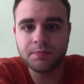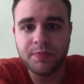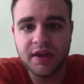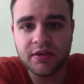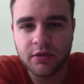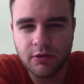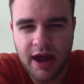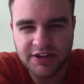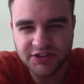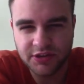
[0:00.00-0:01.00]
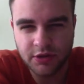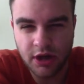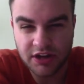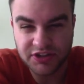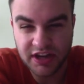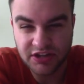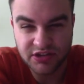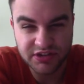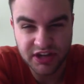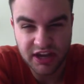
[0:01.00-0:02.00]
big congrats to the Los
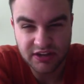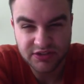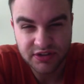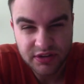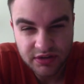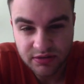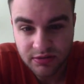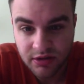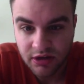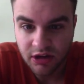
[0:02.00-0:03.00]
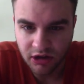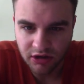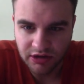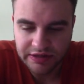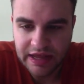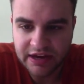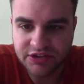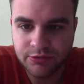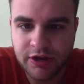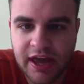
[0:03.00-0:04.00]
Angeles Kings.
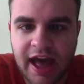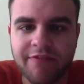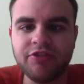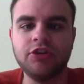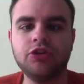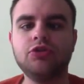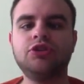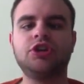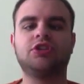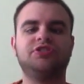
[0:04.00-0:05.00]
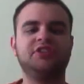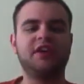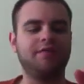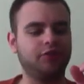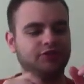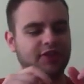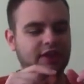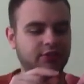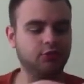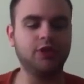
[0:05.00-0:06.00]
Next, we have the New Jersey Devils
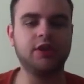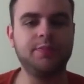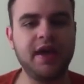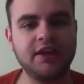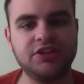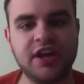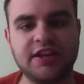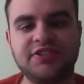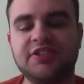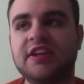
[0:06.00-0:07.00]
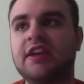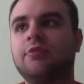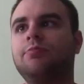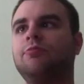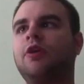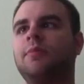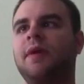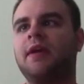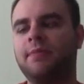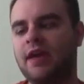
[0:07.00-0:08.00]
and the Winnipeg Jets in
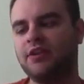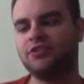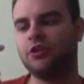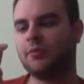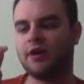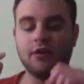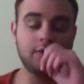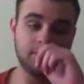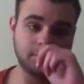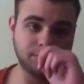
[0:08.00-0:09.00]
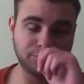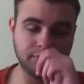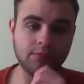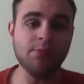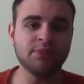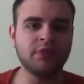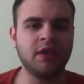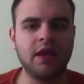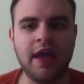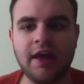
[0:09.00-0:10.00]
Winnipeg, Manitoba.
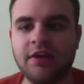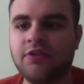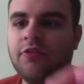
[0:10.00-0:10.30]
And